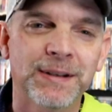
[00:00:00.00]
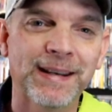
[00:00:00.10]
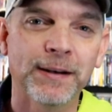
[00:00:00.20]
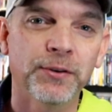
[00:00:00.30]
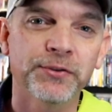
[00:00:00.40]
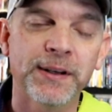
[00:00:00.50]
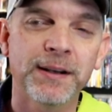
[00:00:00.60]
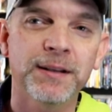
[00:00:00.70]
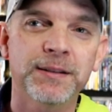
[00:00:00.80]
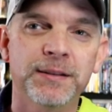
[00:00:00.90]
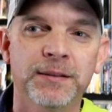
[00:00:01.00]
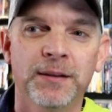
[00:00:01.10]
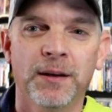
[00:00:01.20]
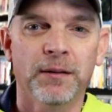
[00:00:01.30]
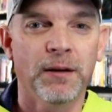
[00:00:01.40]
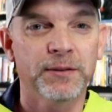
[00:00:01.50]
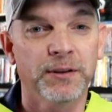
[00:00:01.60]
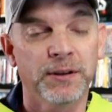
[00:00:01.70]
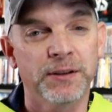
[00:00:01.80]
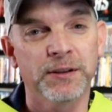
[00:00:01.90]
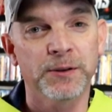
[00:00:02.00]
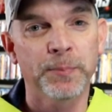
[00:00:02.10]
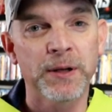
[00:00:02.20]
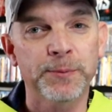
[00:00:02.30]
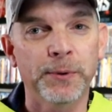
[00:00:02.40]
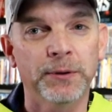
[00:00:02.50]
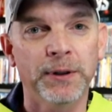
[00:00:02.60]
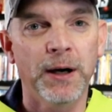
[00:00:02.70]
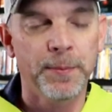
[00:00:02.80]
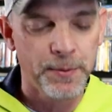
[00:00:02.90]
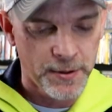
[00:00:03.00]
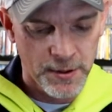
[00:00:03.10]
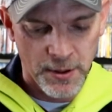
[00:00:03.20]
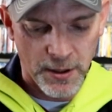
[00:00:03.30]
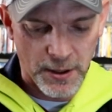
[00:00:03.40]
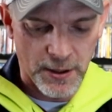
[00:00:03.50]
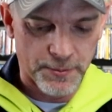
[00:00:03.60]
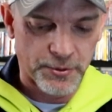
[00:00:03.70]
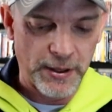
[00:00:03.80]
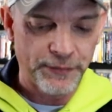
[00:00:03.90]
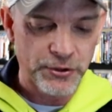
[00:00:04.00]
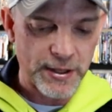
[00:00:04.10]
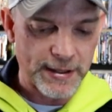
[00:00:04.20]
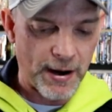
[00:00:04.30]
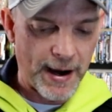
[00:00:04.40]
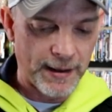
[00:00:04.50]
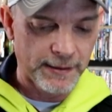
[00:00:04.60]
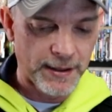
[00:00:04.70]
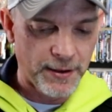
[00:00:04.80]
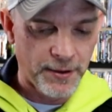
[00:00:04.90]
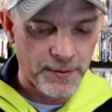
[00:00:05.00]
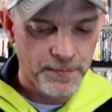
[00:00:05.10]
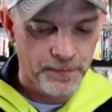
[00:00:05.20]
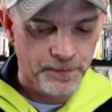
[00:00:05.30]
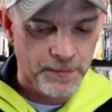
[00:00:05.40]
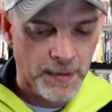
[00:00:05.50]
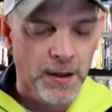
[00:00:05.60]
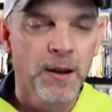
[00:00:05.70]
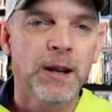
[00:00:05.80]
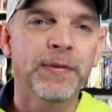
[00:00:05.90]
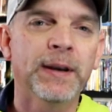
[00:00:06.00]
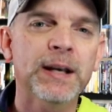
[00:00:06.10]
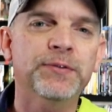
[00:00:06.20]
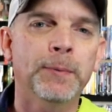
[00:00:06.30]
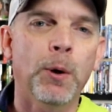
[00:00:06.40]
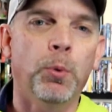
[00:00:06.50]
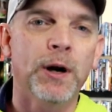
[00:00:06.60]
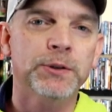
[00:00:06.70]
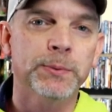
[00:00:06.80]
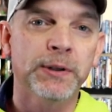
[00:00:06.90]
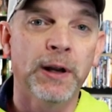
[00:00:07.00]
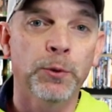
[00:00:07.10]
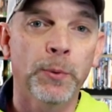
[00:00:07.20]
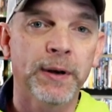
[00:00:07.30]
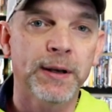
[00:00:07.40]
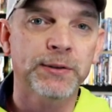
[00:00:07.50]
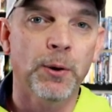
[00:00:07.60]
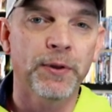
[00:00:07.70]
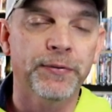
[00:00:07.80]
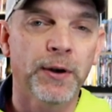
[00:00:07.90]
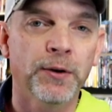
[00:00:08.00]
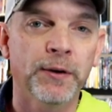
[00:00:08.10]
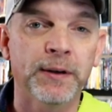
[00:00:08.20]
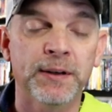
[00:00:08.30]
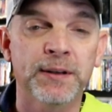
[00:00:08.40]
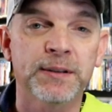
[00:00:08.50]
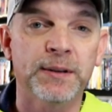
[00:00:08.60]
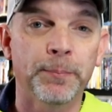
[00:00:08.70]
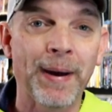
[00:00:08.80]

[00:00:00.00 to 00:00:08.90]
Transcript: kills in it, lots of good suspense build up, um, so definitely check out Alligator. Okay, the next one I watched was another one that I saw in the theater, and it is The